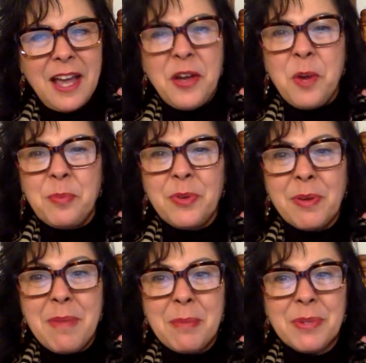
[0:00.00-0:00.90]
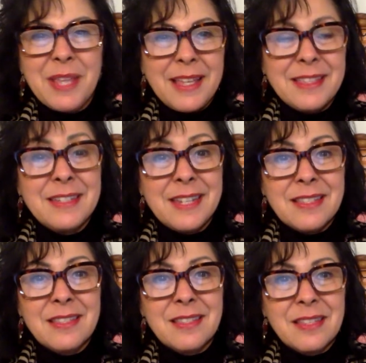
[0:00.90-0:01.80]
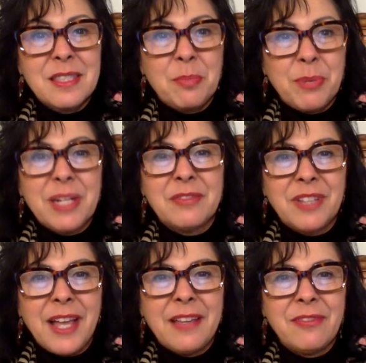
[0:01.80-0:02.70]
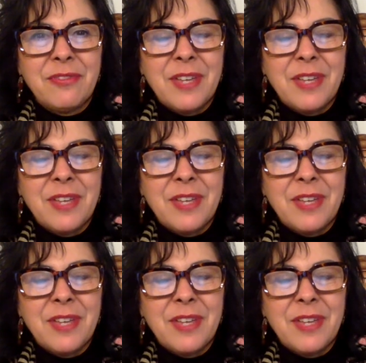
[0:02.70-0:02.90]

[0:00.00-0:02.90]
I hope we remember that Jesus is the bread of life.